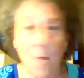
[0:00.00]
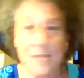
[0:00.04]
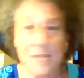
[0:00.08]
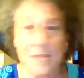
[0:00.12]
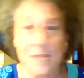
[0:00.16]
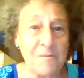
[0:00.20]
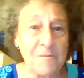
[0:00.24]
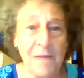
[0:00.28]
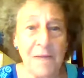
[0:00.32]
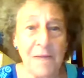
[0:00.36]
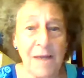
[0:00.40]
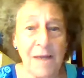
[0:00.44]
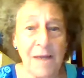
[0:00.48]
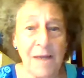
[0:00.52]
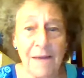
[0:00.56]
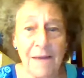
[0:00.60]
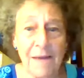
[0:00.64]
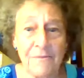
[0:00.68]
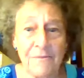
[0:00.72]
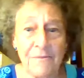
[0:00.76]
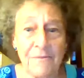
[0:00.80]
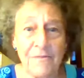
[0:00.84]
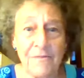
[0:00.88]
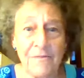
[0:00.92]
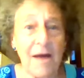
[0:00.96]
of my life.
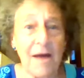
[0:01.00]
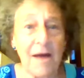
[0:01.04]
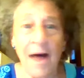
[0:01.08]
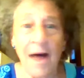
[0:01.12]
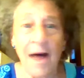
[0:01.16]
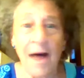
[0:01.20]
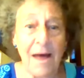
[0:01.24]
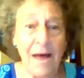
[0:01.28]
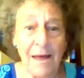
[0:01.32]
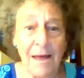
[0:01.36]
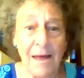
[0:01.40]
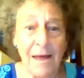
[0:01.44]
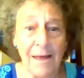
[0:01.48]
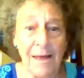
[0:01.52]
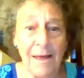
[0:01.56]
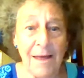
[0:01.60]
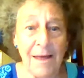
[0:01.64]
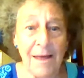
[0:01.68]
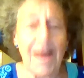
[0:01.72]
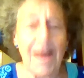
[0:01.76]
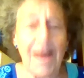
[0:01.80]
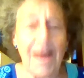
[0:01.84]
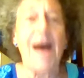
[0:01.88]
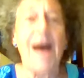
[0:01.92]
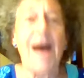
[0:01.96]

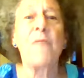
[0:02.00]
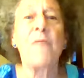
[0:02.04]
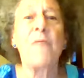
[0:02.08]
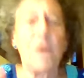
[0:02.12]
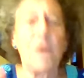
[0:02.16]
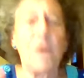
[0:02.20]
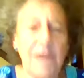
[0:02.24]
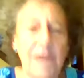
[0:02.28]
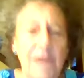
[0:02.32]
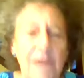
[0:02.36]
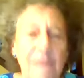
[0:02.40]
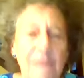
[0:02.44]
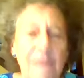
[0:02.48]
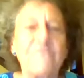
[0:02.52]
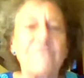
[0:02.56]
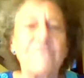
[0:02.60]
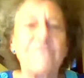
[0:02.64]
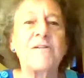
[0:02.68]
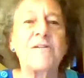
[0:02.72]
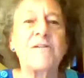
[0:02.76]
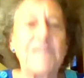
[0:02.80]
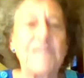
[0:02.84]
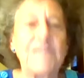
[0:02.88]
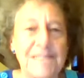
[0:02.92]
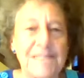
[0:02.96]
I want
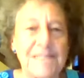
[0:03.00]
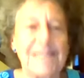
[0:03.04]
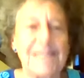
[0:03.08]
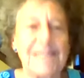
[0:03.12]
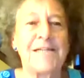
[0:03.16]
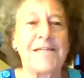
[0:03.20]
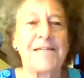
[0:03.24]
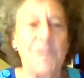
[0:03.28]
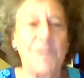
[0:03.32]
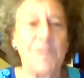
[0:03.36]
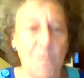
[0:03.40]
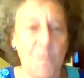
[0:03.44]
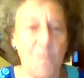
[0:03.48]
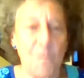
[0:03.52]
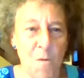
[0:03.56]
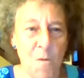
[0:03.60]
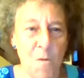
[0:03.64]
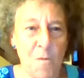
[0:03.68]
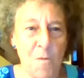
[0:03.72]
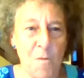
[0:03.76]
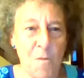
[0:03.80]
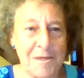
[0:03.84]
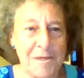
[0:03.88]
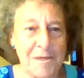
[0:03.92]
every single moment.